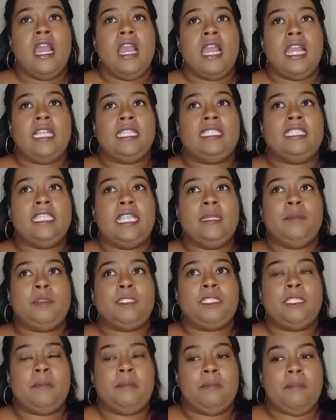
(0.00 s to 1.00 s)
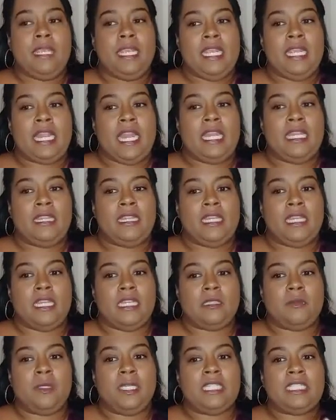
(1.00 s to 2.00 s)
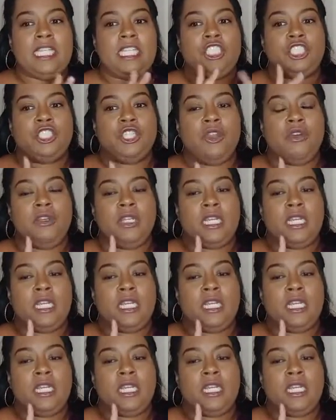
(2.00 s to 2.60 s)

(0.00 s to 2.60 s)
It seems to me like this because they showed a